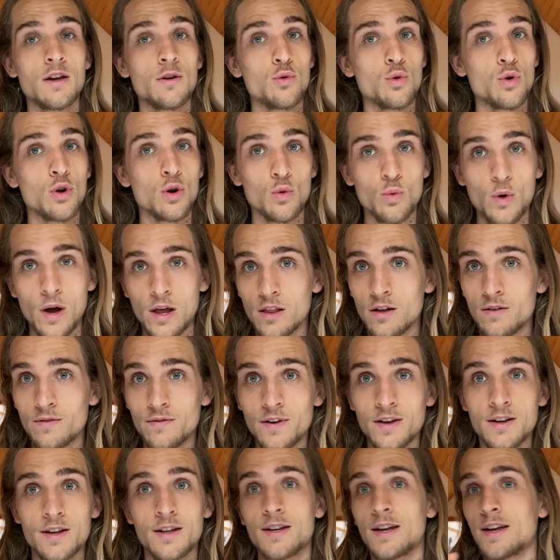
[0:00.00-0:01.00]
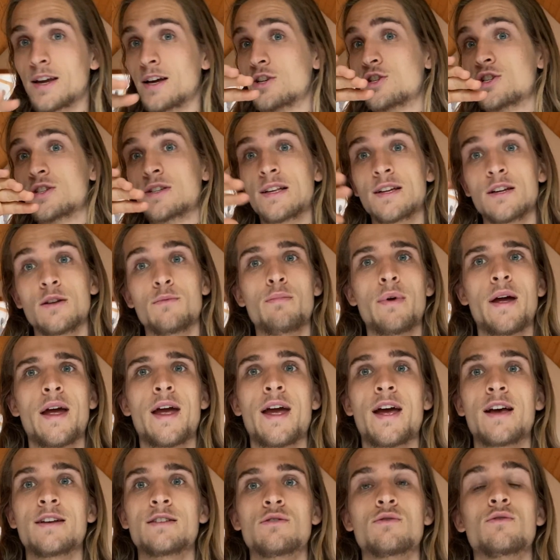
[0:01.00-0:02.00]
irrelevant and I can just let it
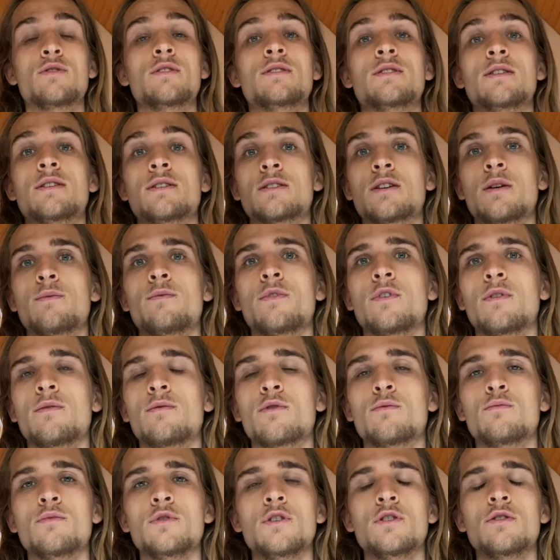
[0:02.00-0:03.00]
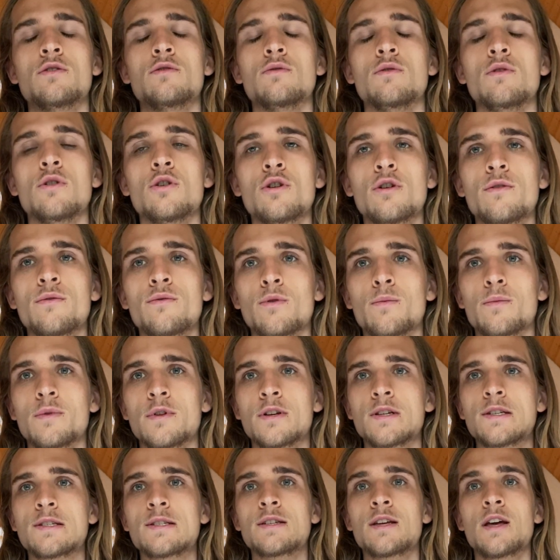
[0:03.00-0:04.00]
pass, or is there something for me to learn from
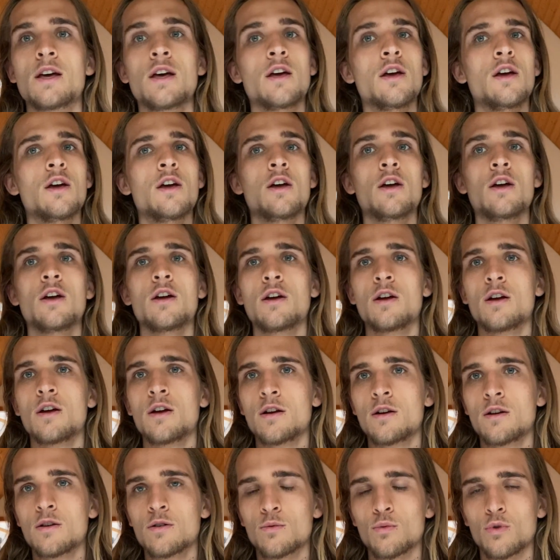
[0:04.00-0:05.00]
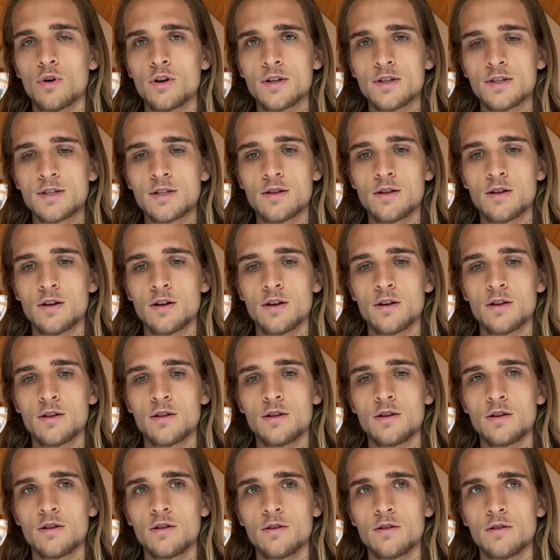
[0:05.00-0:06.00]
this? What is
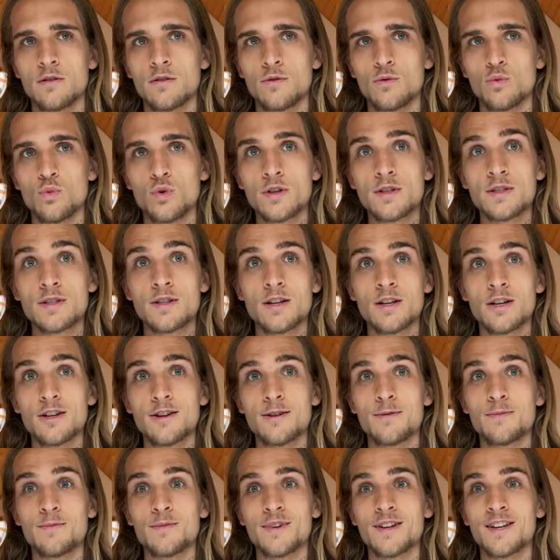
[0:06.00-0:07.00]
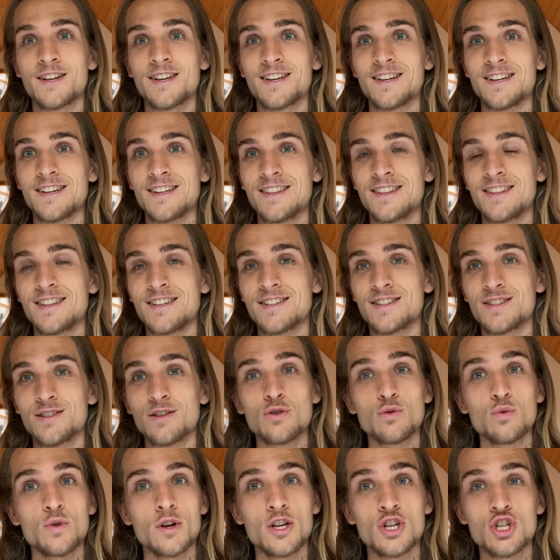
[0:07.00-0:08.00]
the wisdom in the
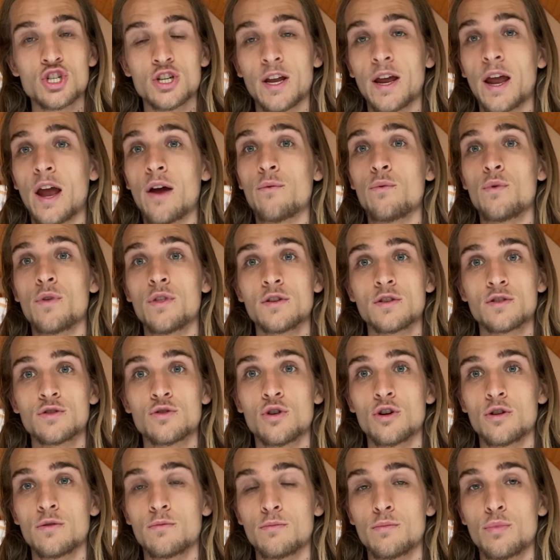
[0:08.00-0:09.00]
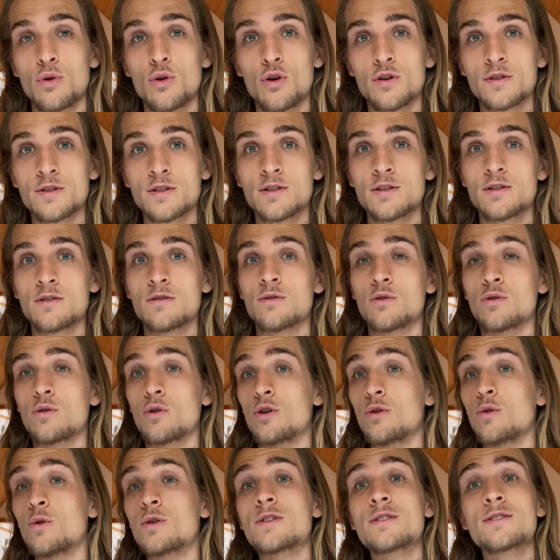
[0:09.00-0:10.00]
situation I have with a certain person,
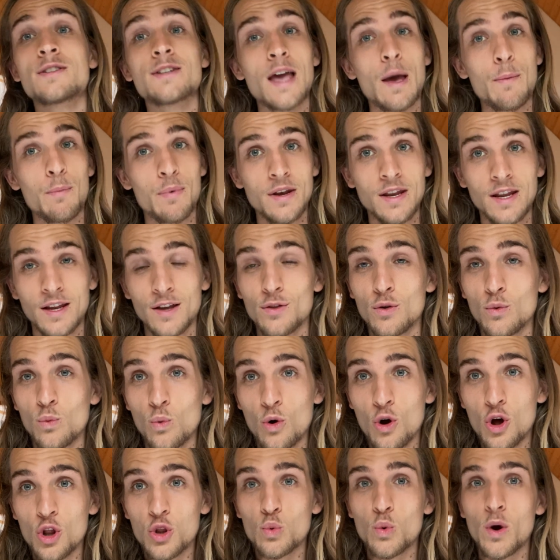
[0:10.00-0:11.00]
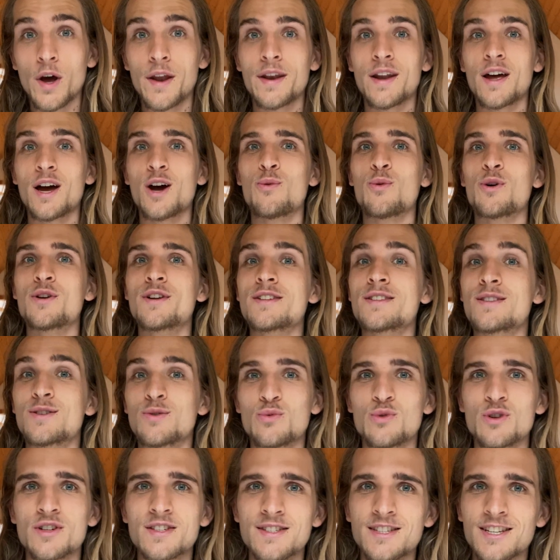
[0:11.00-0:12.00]
or what's happening in the world right now, what is the
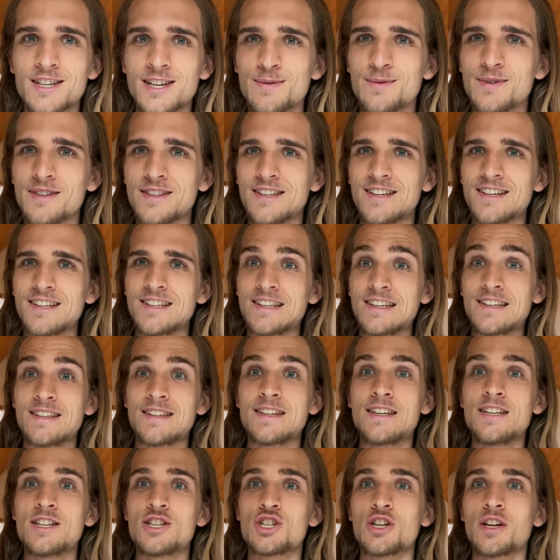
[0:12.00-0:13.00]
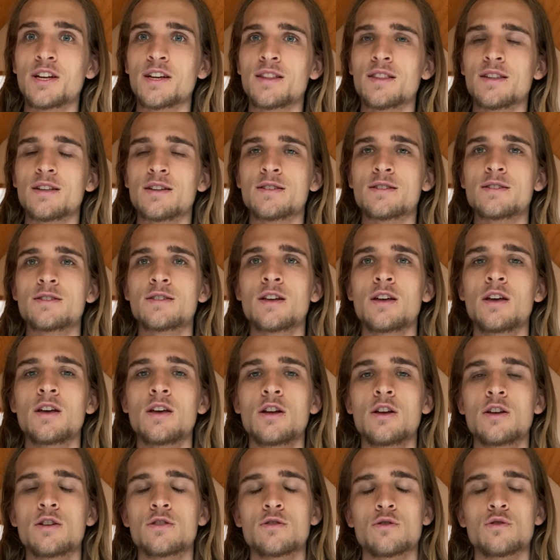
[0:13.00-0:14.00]
wisdom and the teaching in this?
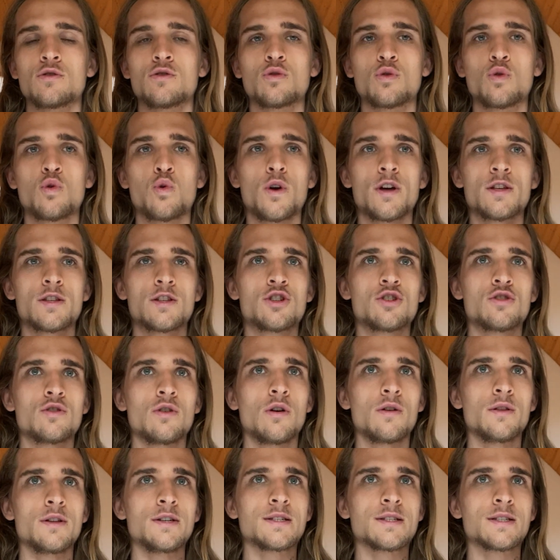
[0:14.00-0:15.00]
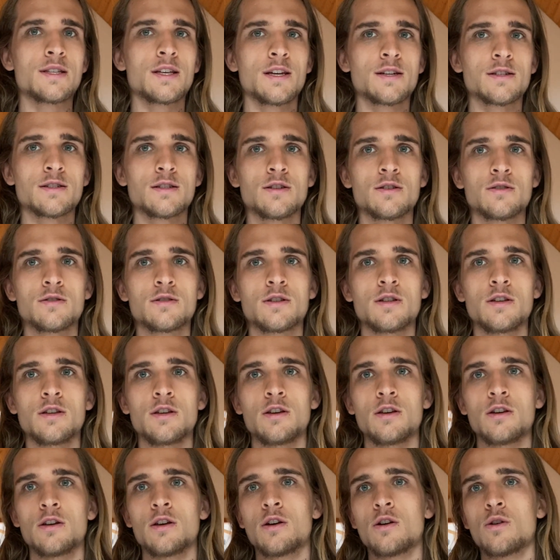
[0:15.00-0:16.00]
So to question all these things and to
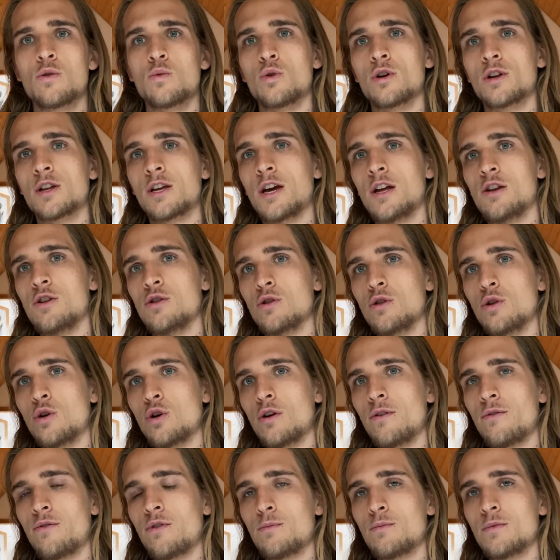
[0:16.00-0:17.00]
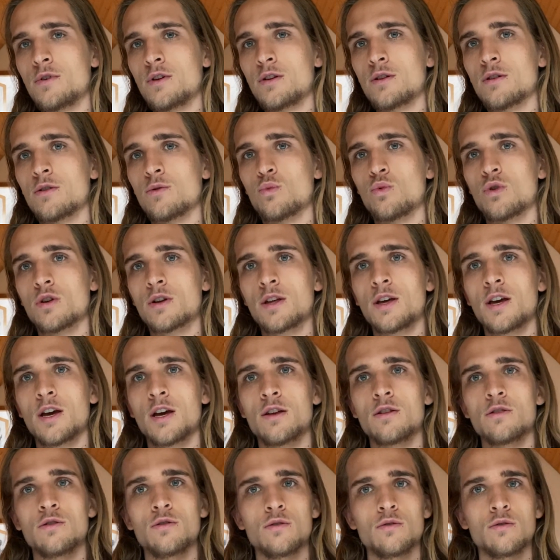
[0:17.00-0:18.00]
see what can you learn from it and
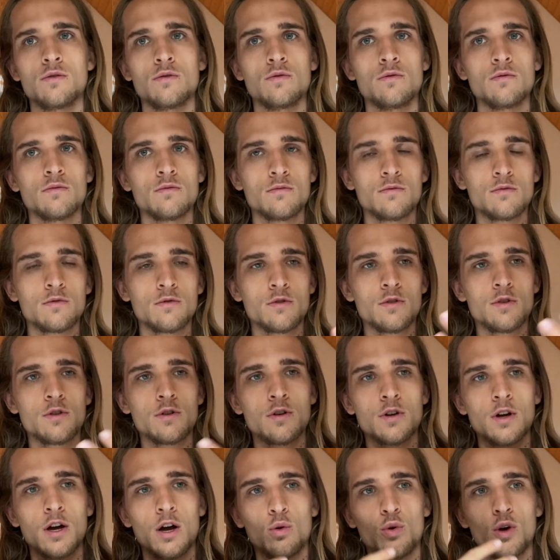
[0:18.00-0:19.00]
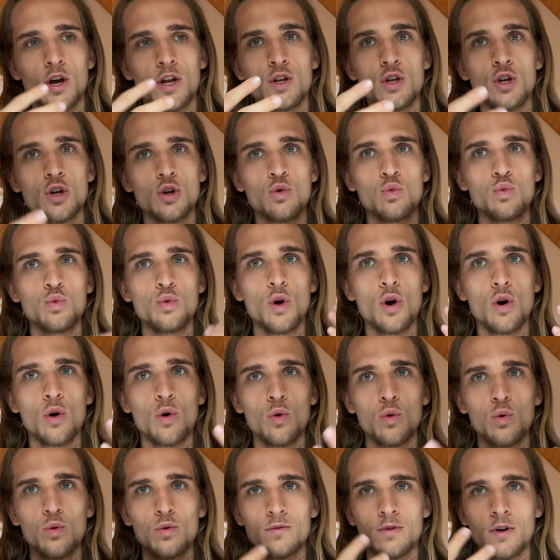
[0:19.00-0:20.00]
how can you
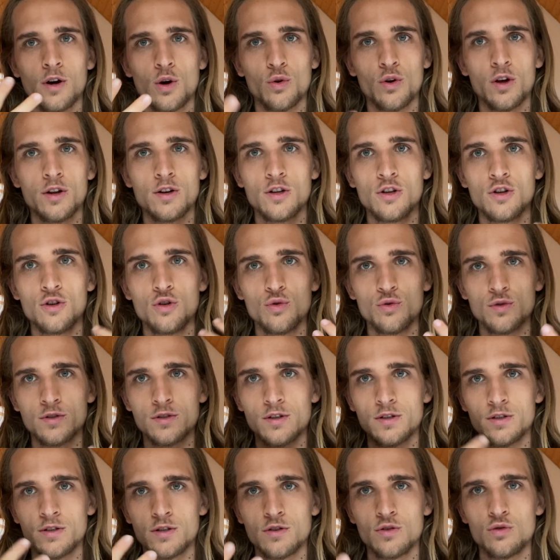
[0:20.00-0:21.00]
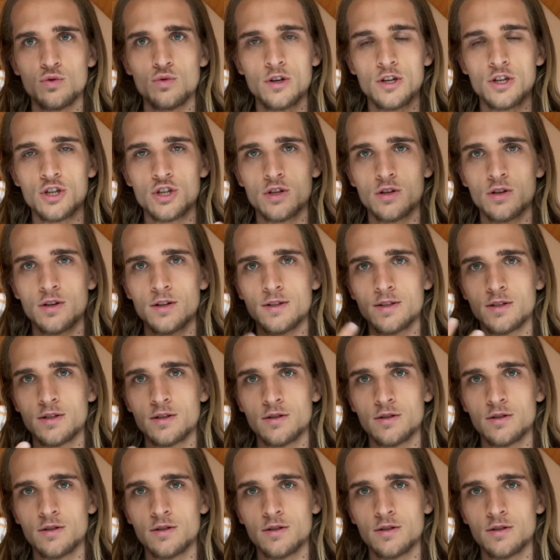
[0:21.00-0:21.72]
grow, how can you use the situation